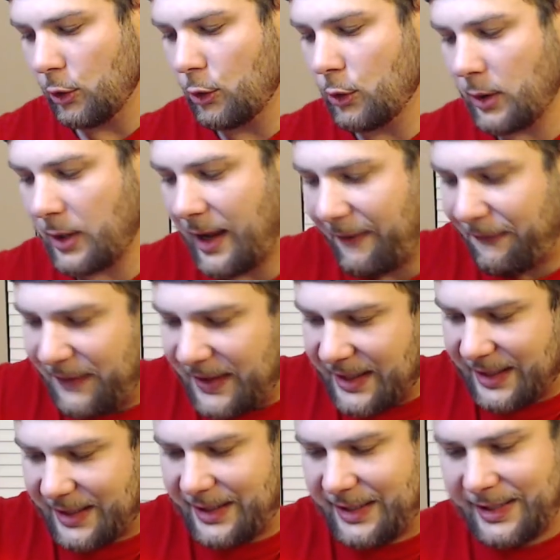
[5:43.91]
graphic.
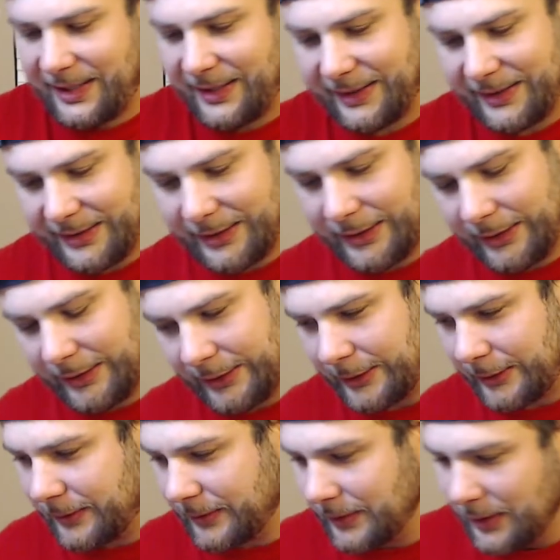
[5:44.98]

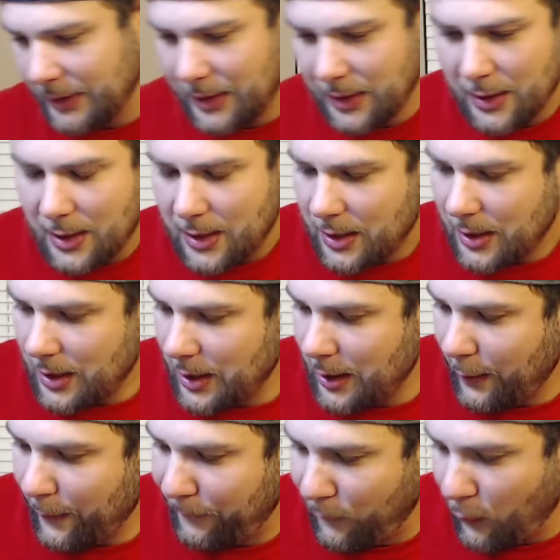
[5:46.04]
Uh-oh.
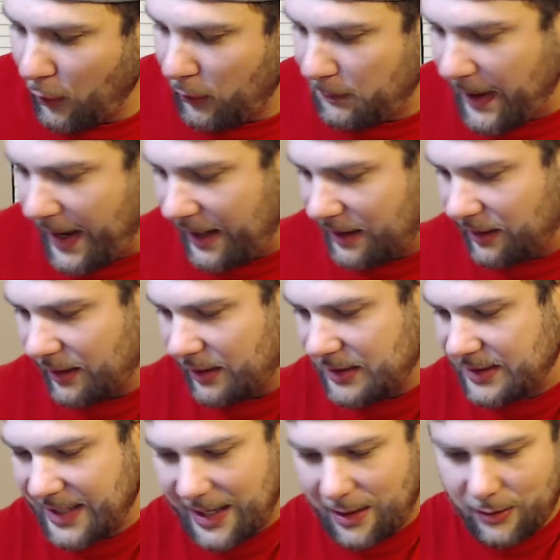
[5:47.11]
Uh-oh, fourth pack let
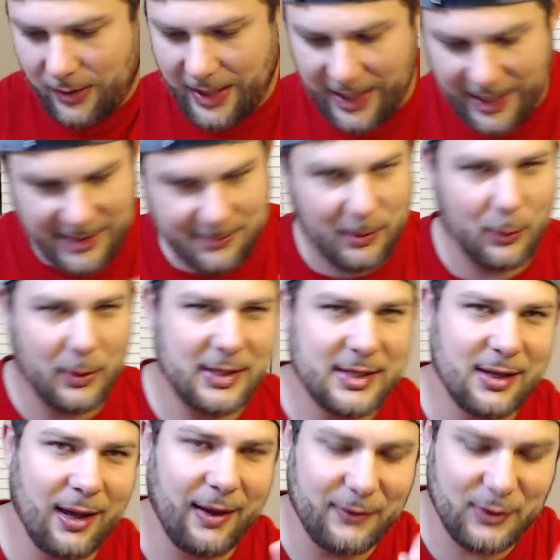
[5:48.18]
us down, guys, but we
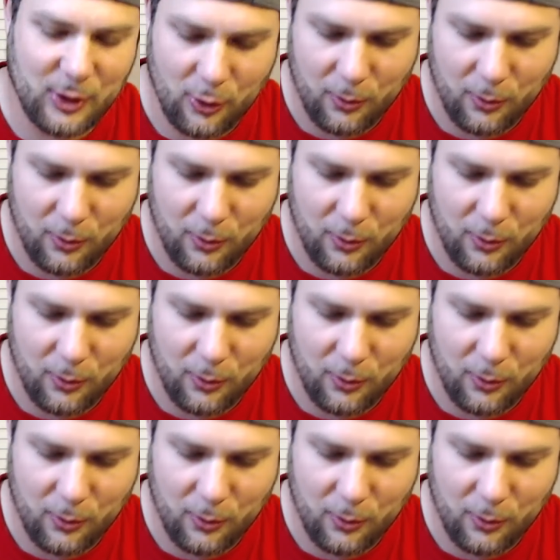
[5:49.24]
still have two